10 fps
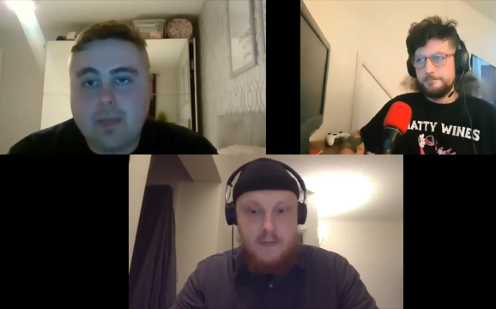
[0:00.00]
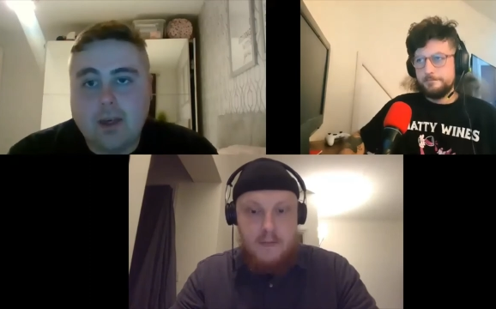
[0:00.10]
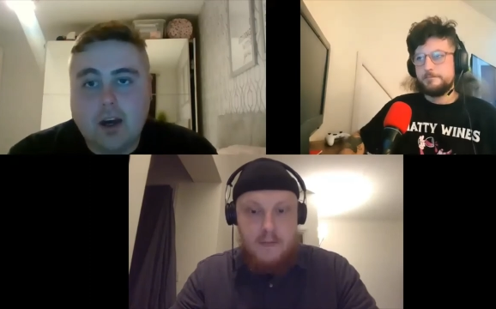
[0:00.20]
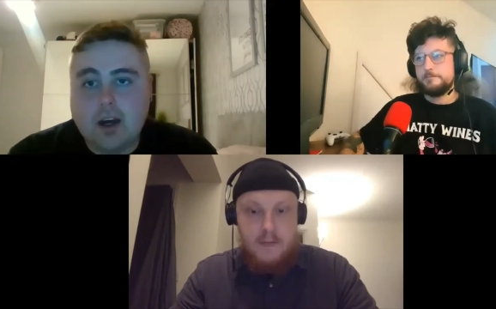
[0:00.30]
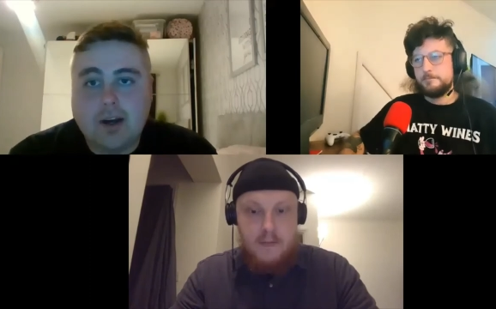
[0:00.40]

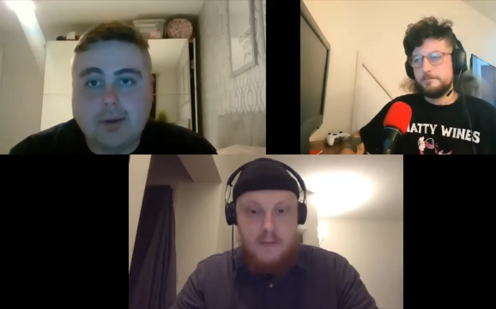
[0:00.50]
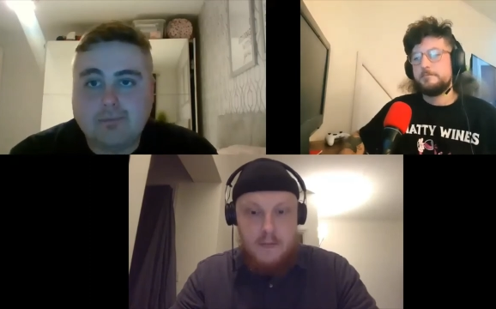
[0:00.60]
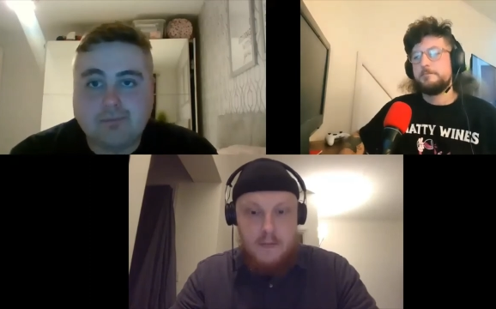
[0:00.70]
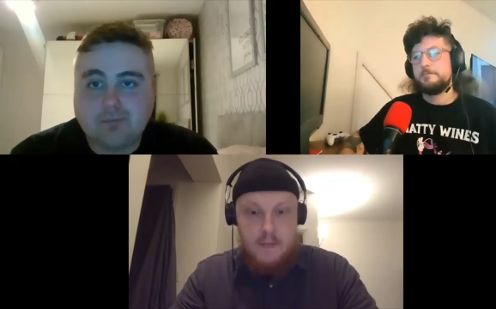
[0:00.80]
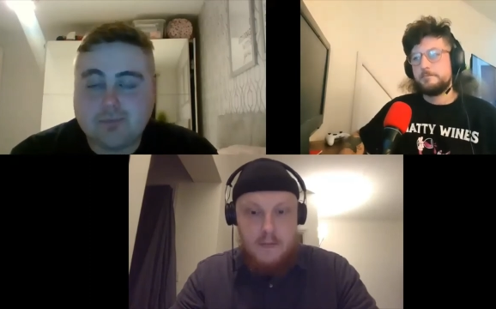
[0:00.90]

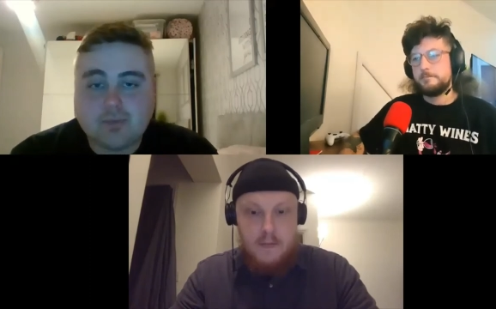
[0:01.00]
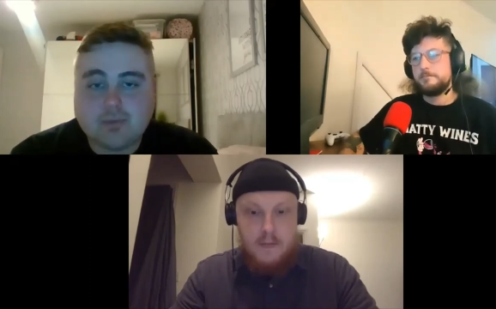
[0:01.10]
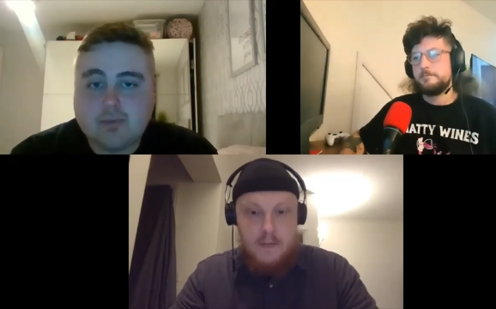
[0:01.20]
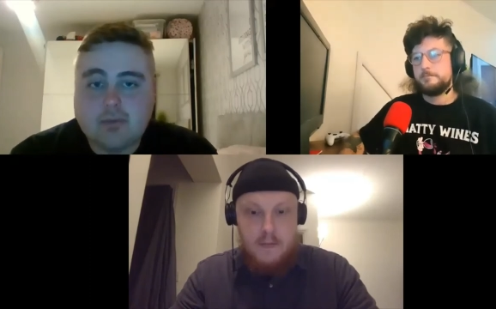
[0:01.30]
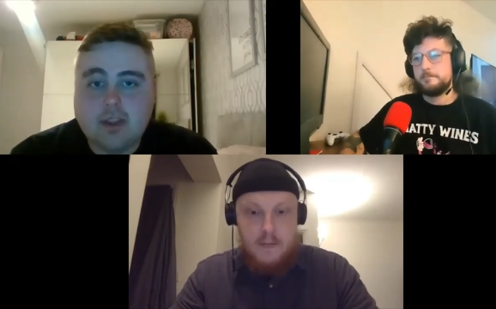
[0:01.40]
Speaker 1: Um,
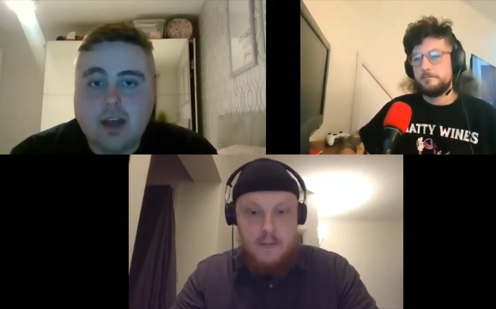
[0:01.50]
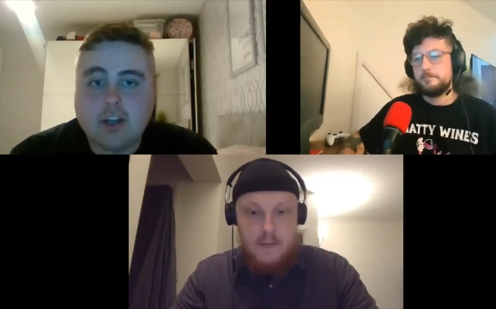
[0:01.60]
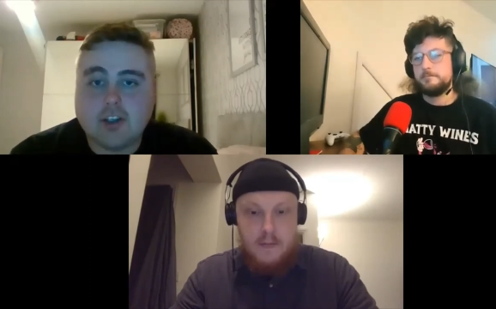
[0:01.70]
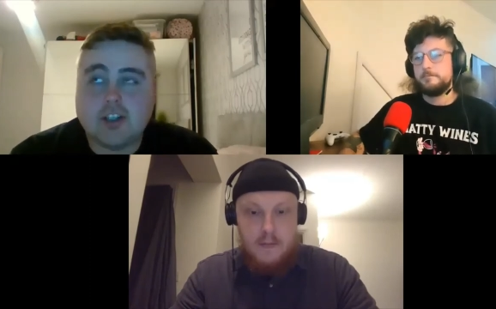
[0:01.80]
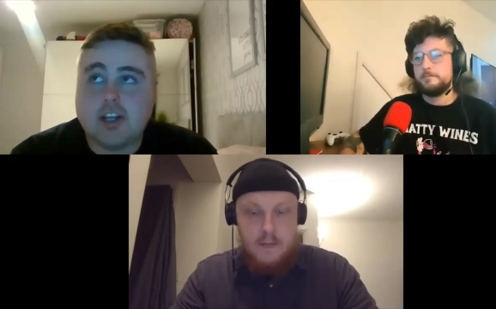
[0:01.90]
I
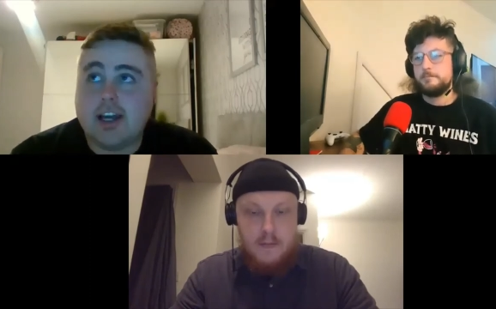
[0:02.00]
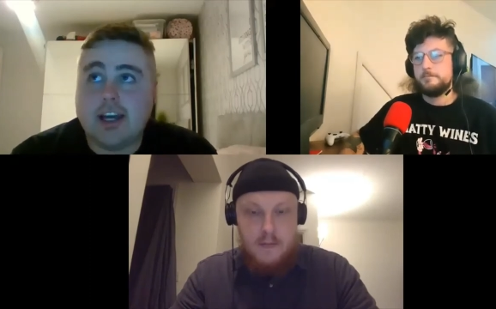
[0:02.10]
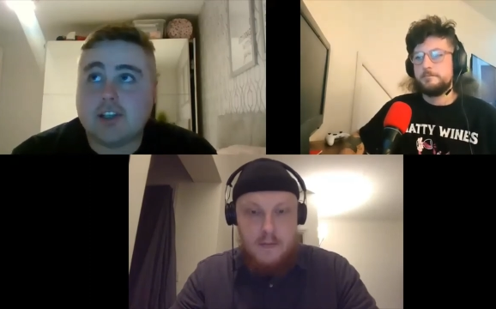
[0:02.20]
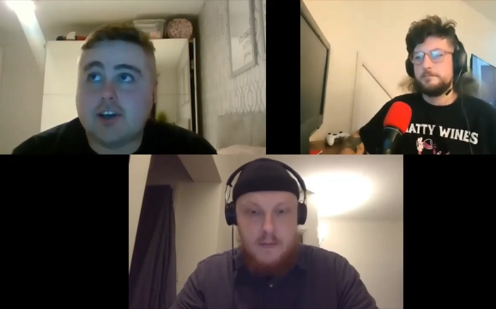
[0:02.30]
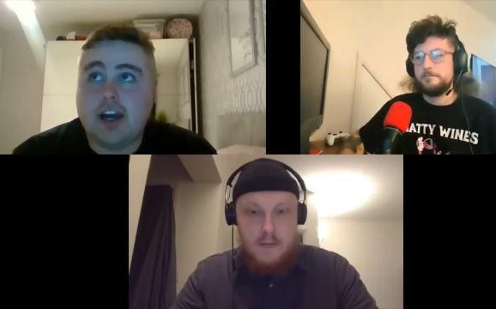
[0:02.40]
just think
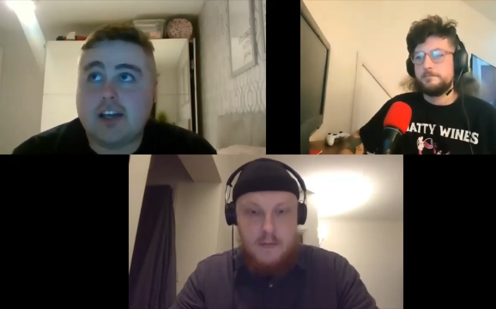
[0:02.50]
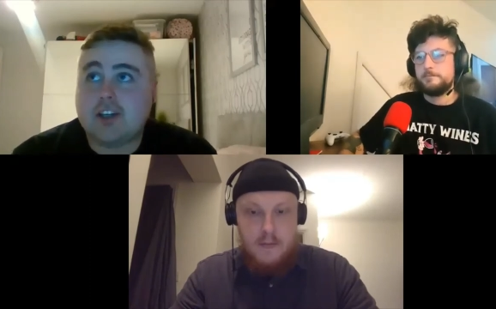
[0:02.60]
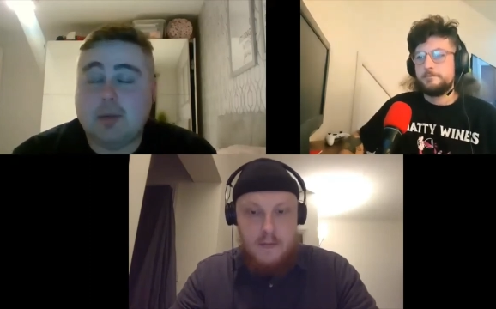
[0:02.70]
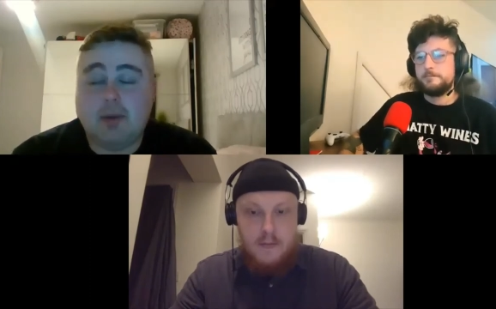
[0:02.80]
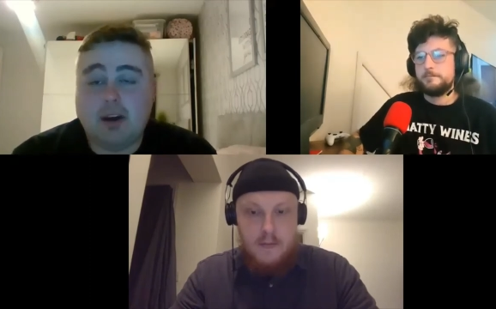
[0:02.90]
it's going it's
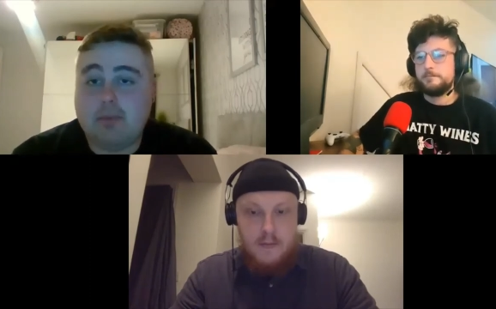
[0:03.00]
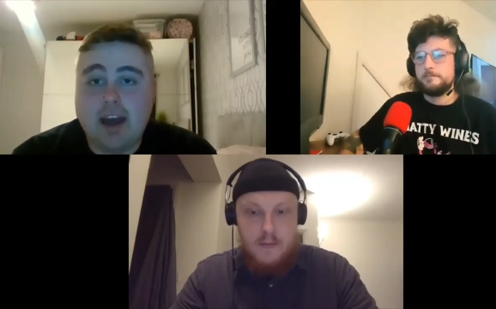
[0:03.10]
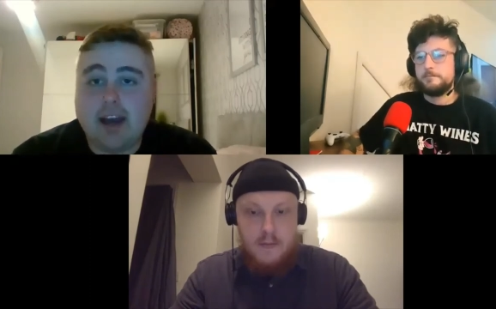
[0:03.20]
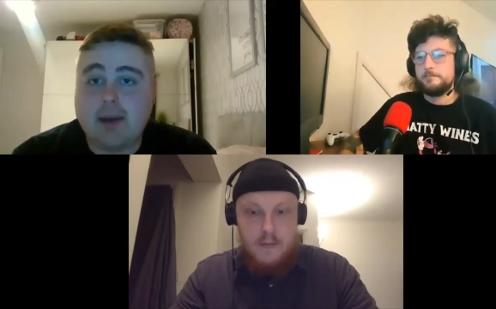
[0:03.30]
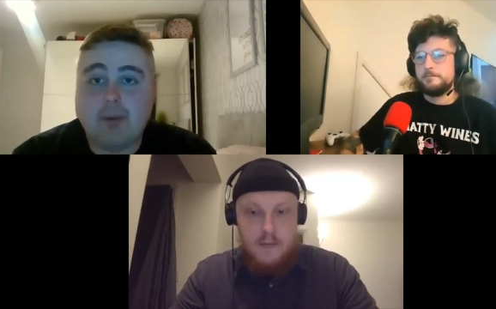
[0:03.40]
going to be a
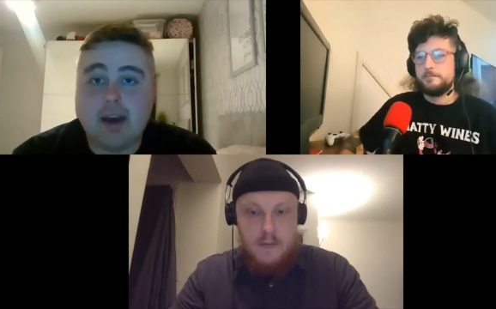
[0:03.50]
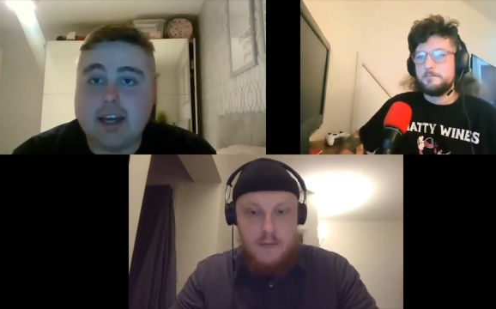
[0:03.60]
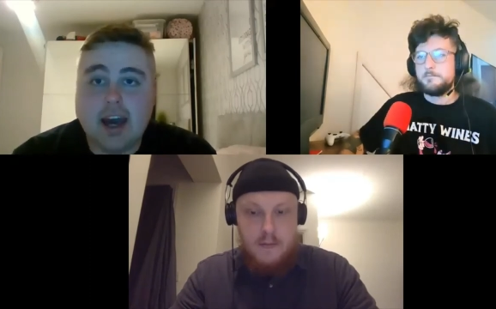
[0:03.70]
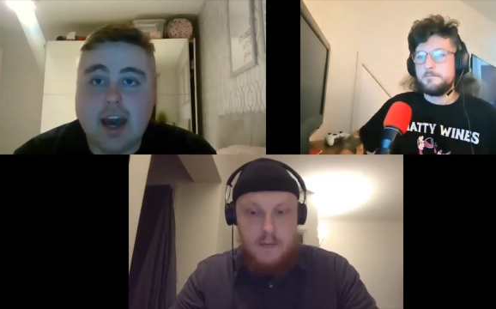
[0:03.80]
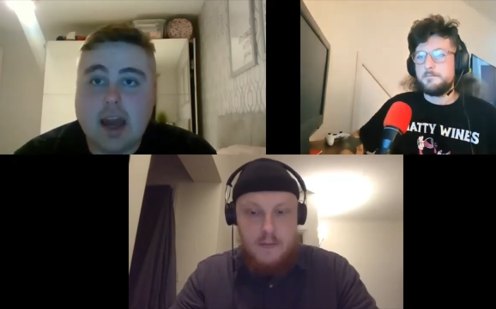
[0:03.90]
big,
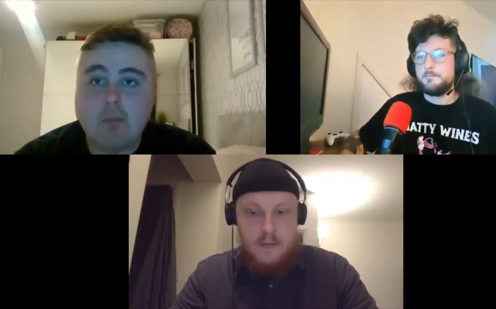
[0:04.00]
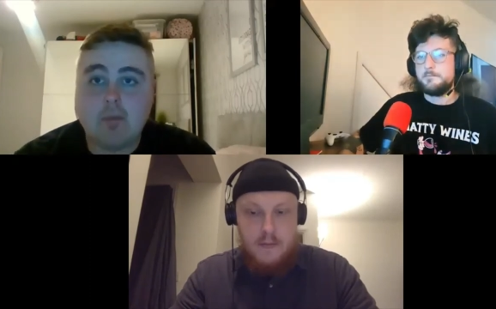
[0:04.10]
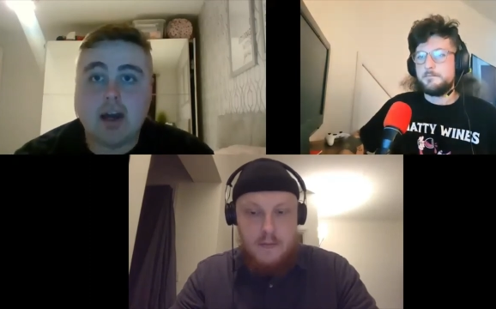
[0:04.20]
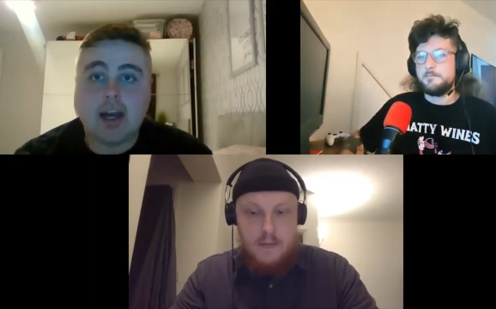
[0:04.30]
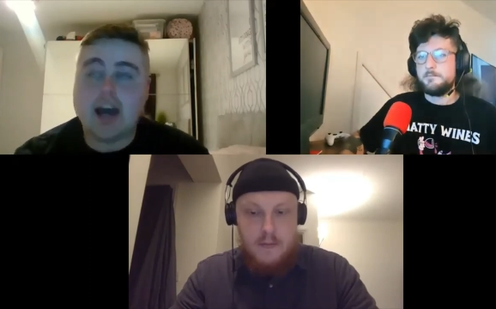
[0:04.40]
big
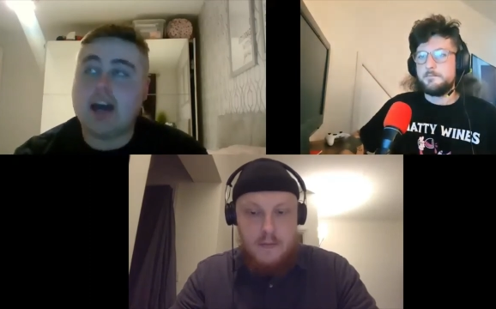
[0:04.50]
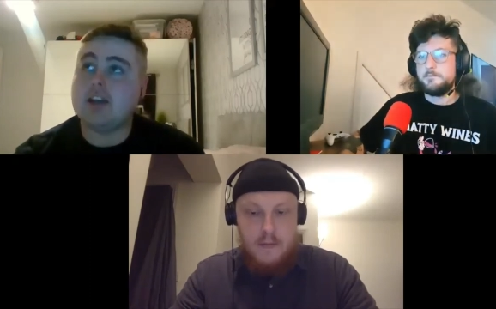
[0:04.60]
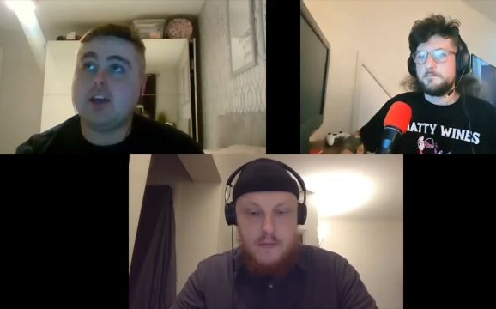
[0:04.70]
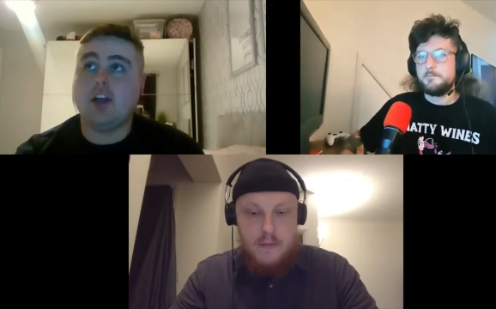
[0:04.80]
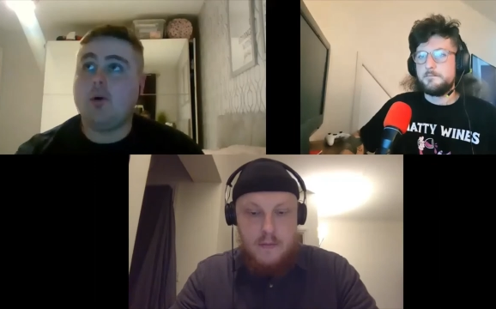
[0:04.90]
game
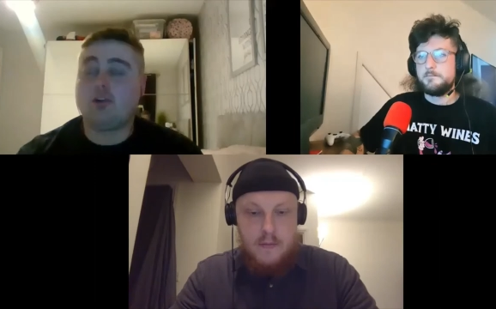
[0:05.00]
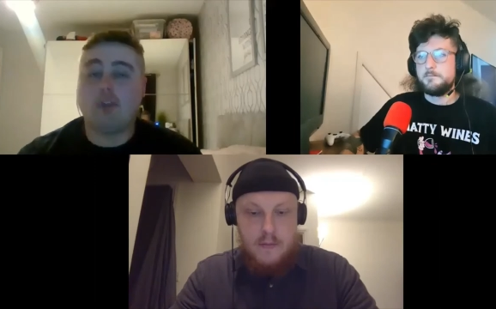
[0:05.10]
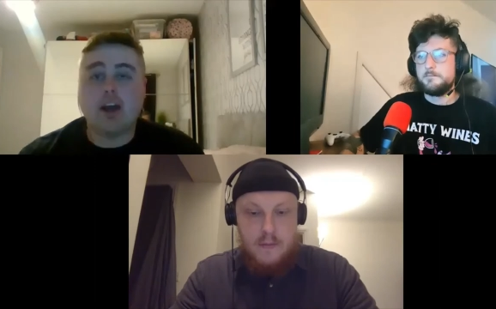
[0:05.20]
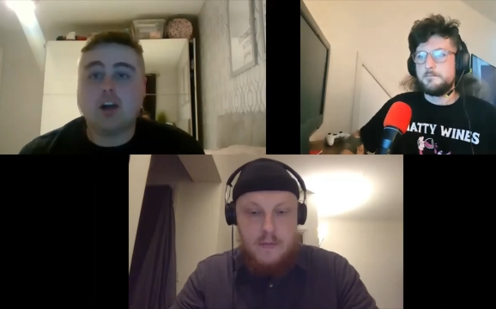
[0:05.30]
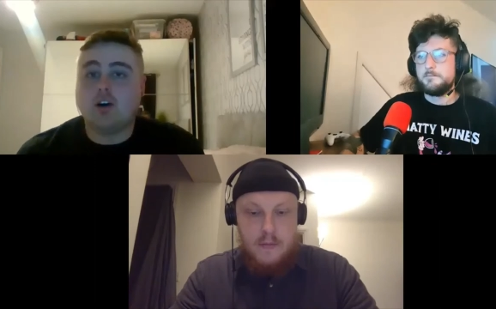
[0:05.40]
again. You know,
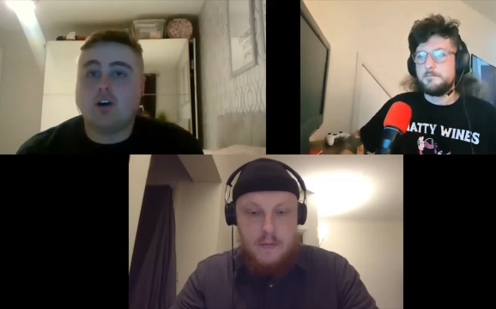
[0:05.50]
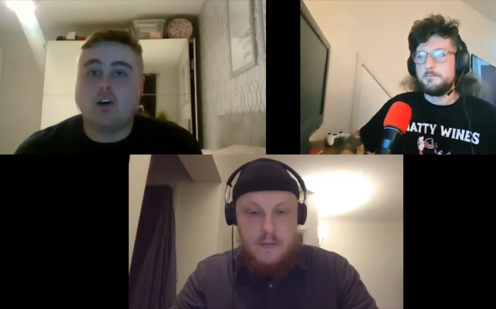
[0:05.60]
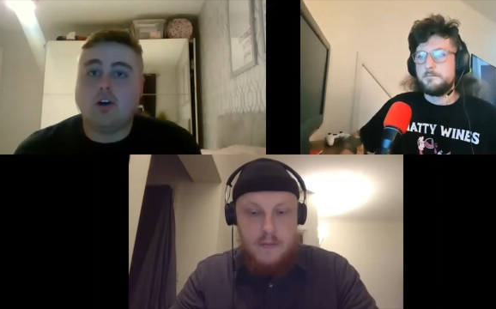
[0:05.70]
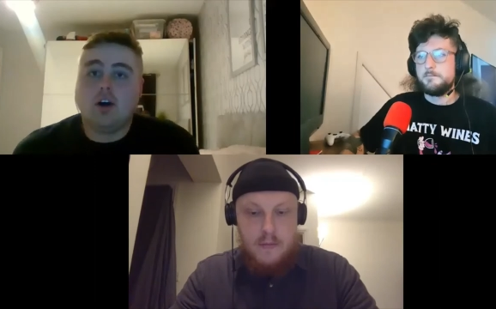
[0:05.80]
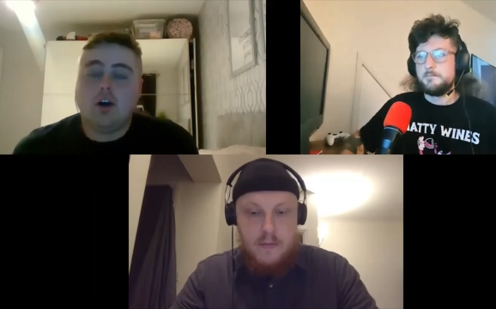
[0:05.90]
great
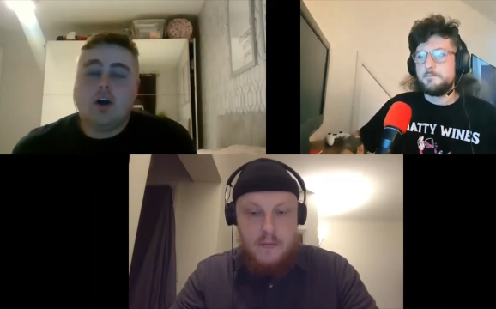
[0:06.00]
court,